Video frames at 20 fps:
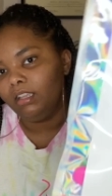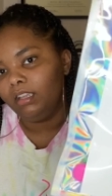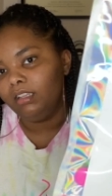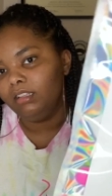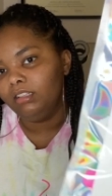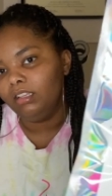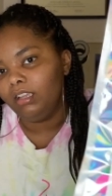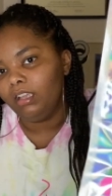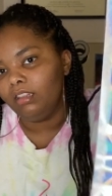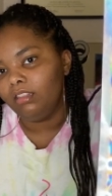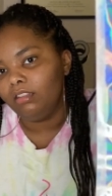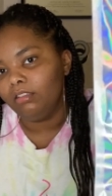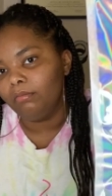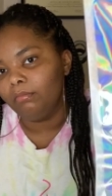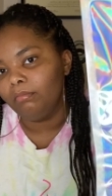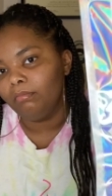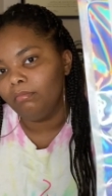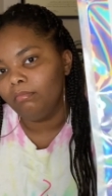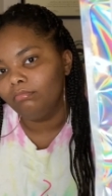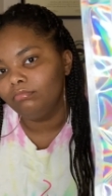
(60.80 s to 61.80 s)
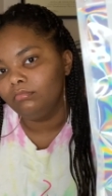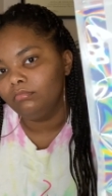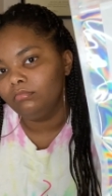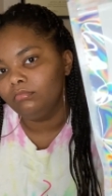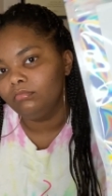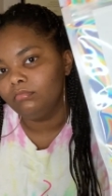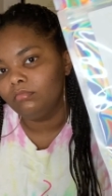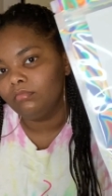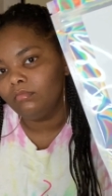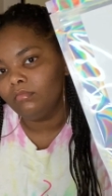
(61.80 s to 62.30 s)
look at them.
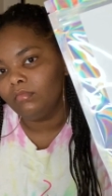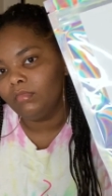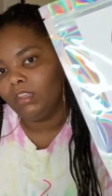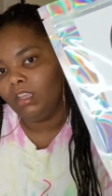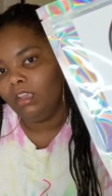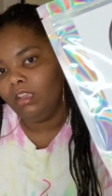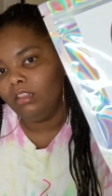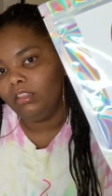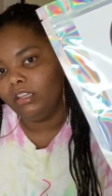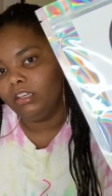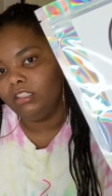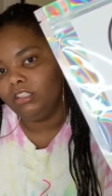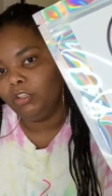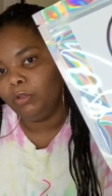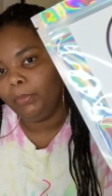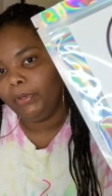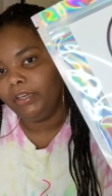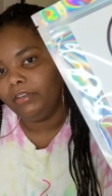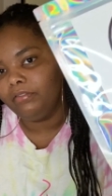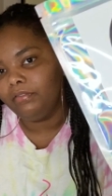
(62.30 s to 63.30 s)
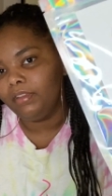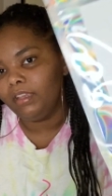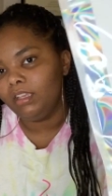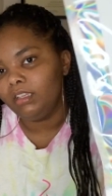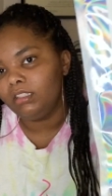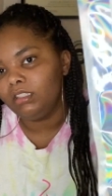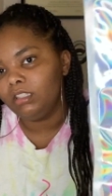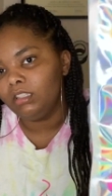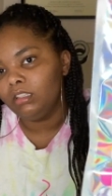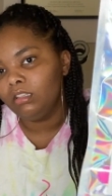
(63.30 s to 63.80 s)
They're so
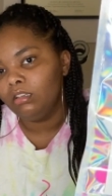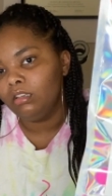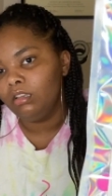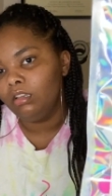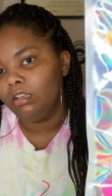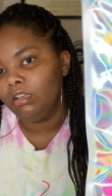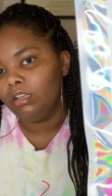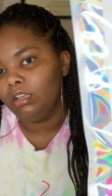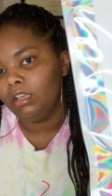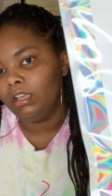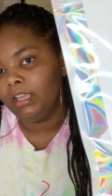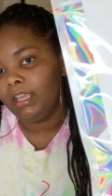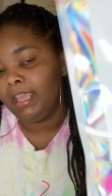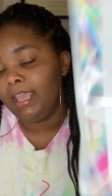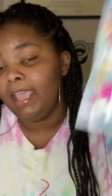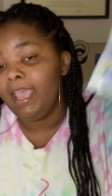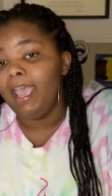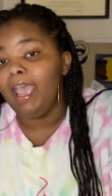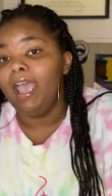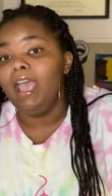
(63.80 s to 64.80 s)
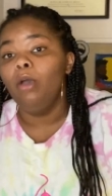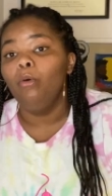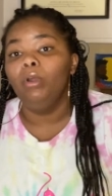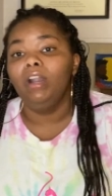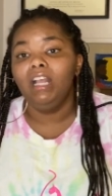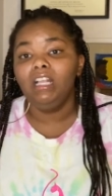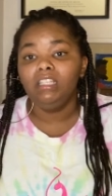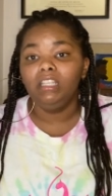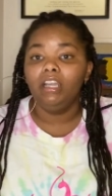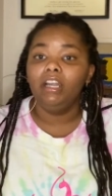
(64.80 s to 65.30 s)
perfect. And when I
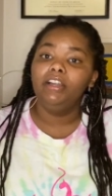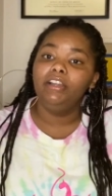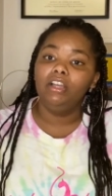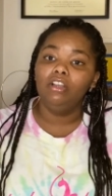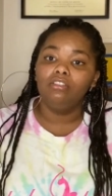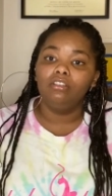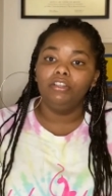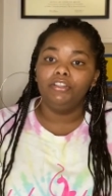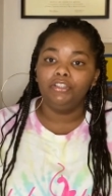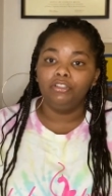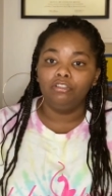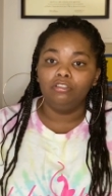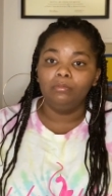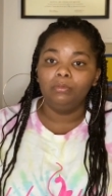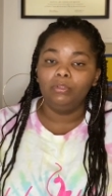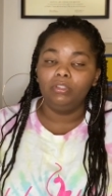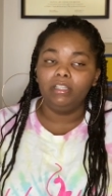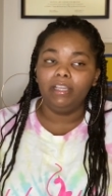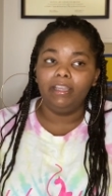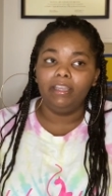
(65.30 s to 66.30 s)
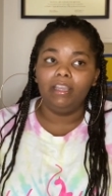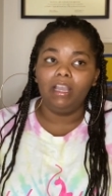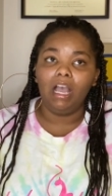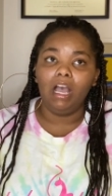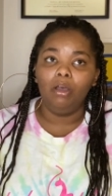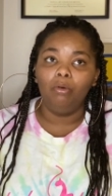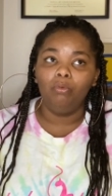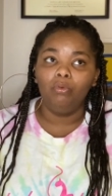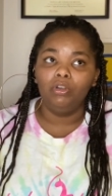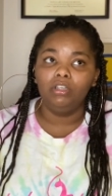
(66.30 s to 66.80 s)
say her nails are adorable, like, I
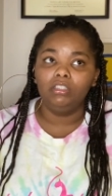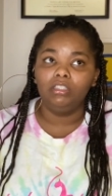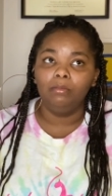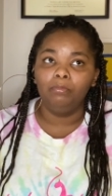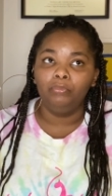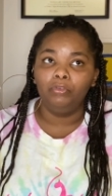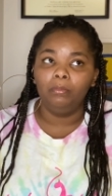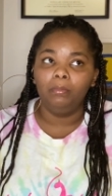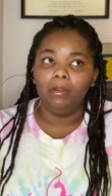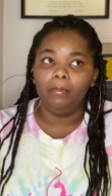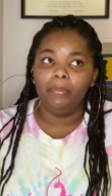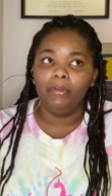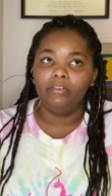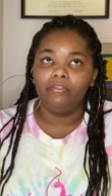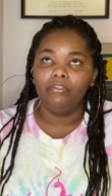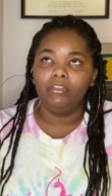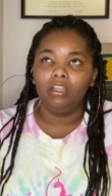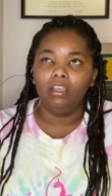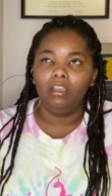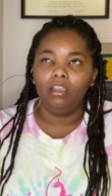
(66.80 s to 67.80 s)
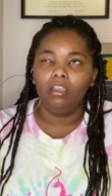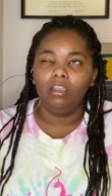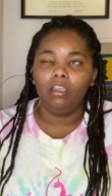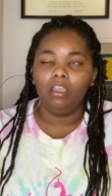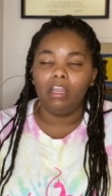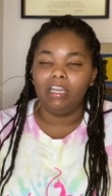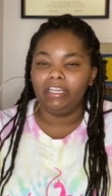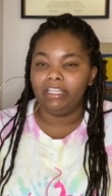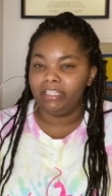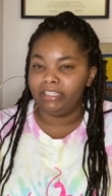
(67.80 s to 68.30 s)
wore some for my birthday
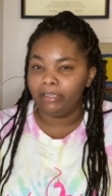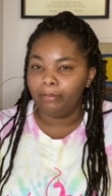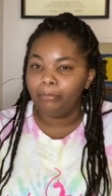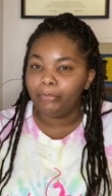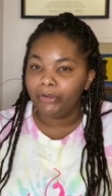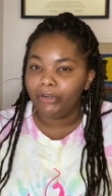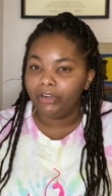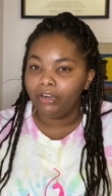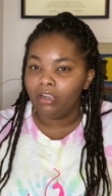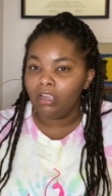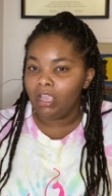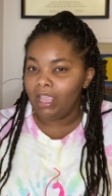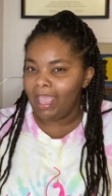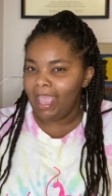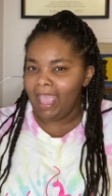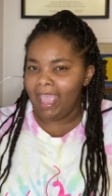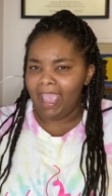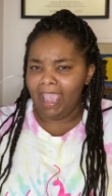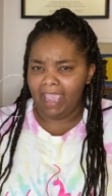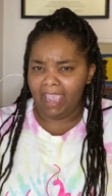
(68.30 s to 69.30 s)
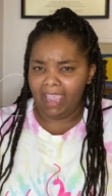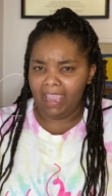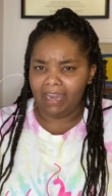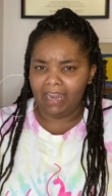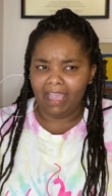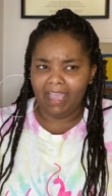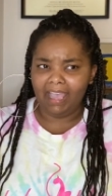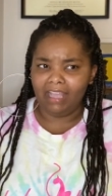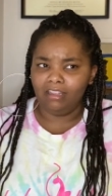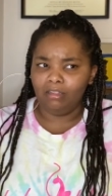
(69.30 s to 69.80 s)
in December, and I
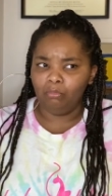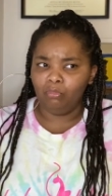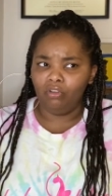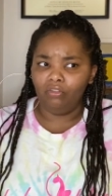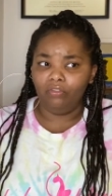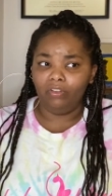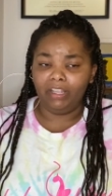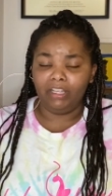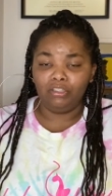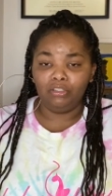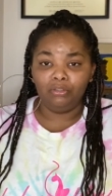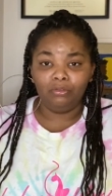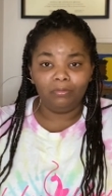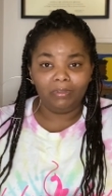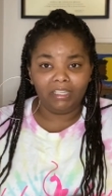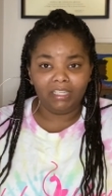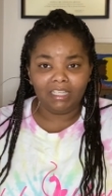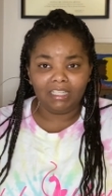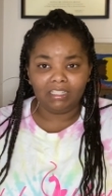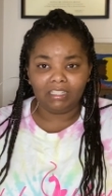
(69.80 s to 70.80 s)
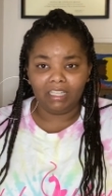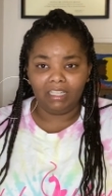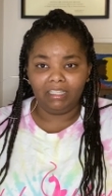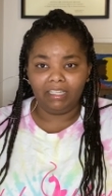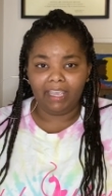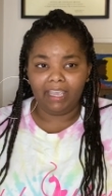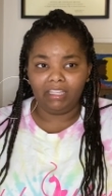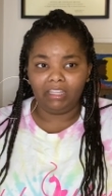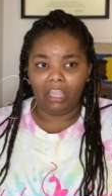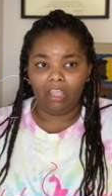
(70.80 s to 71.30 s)
had them on for like 2 weeks, and
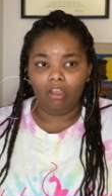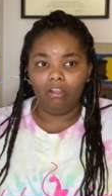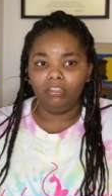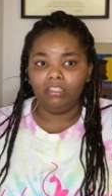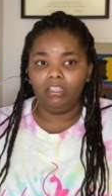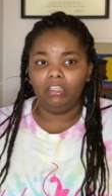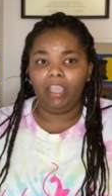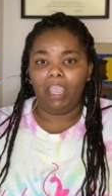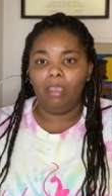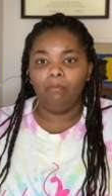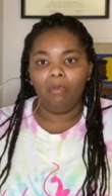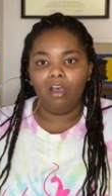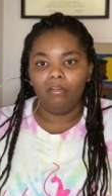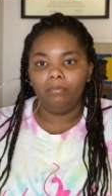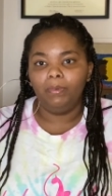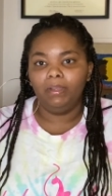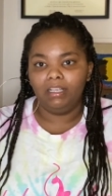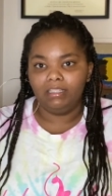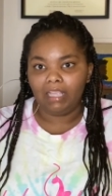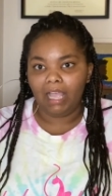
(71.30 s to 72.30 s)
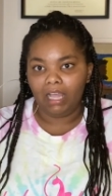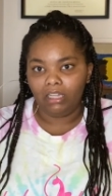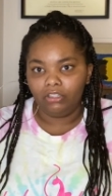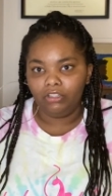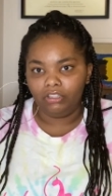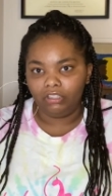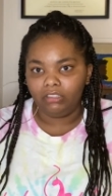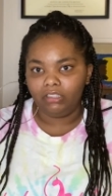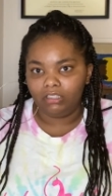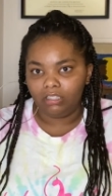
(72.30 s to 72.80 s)
like they only came off because I
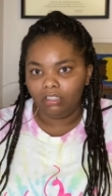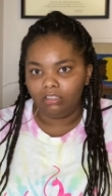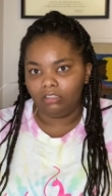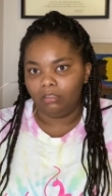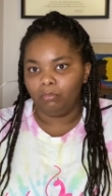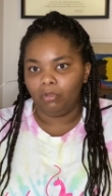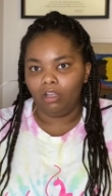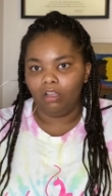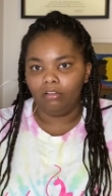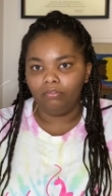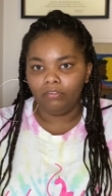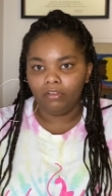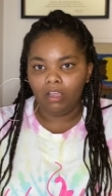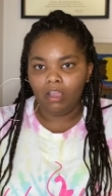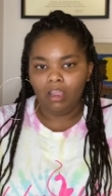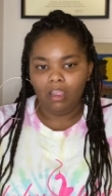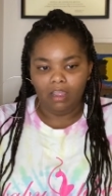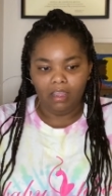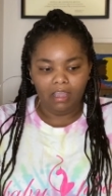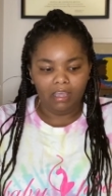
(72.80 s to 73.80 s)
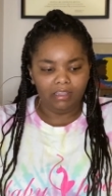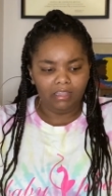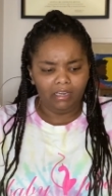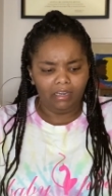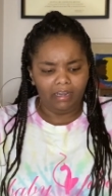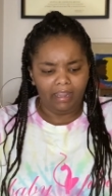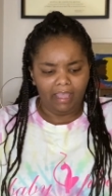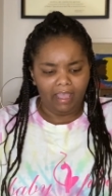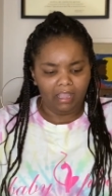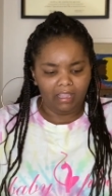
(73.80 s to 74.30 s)
literally took them off. Other than
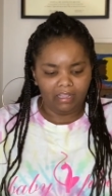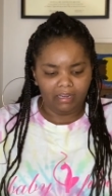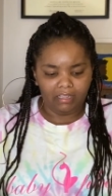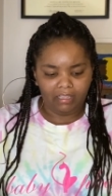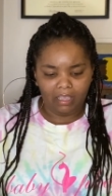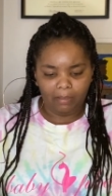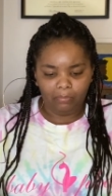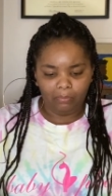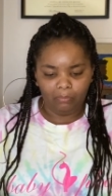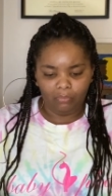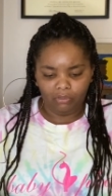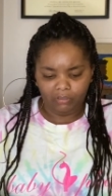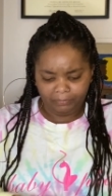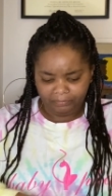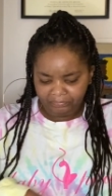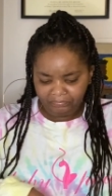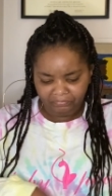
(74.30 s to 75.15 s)
that, I could have kept them on